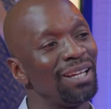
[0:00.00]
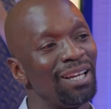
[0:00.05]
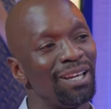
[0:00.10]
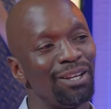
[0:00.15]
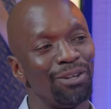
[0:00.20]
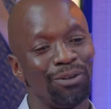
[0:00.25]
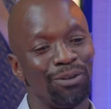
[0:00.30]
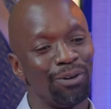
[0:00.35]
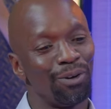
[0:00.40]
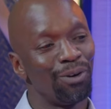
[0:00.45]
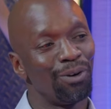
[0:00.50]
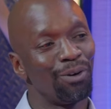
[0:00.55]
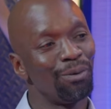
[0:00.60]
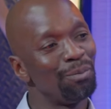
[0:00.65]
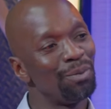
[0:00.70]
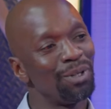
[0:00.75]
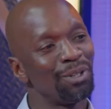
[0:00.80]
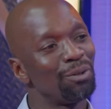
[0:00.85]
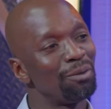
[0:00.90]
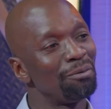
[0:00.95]
You know,
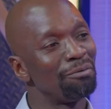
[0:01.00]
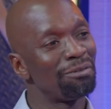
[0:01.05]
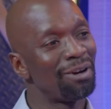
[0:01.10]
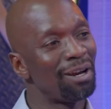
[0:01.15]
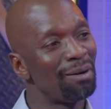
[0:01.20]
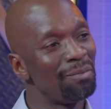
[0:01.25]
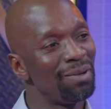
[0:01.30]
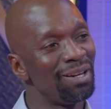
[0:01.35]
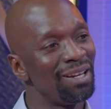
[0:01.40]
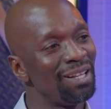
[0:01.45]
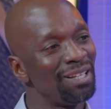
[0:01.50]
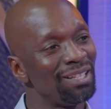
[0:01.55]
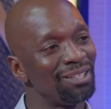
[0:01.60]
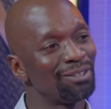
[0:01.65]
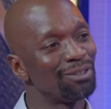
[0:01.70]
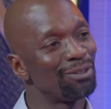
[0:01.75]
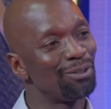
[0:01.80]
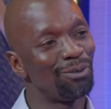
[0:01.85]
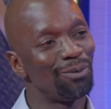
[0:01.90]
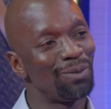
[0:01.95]
between families,
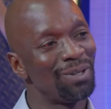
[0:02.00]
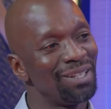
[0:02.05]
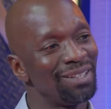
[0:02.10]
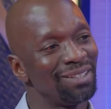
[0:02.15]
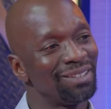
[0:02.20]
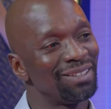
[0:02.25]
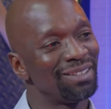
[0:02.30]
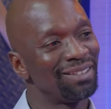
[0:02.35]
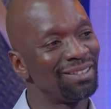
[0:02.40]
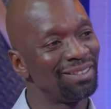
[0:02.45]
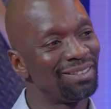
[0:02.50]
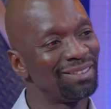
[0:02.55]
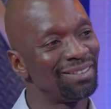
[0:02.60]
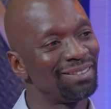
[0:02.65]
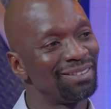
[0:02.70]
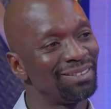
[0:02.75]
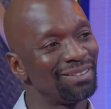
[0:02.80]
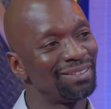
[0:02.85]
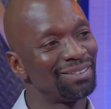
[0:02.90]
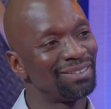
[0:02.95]
is always
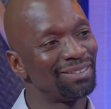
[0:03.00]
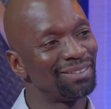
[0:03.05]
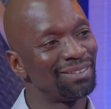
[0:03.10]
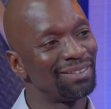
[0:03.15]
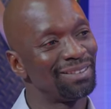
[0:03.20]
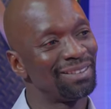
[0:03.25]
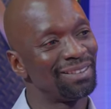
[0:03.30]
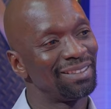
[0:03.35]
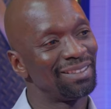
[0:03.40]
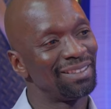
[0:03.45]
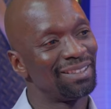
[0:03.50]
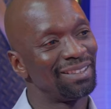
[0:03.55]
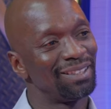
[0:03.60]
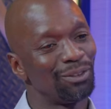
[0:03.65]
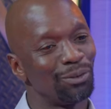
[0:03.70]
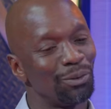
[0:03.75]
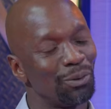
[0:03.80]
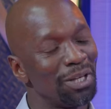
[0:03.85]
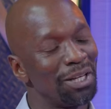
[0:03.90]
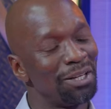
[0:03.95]

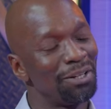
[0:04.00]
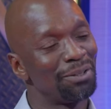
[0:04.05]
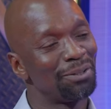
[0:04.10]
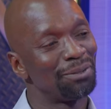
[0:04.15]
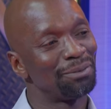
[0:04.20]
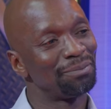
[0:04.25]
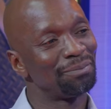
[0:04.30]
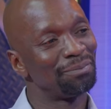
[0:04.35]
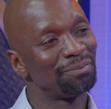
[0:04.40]
together.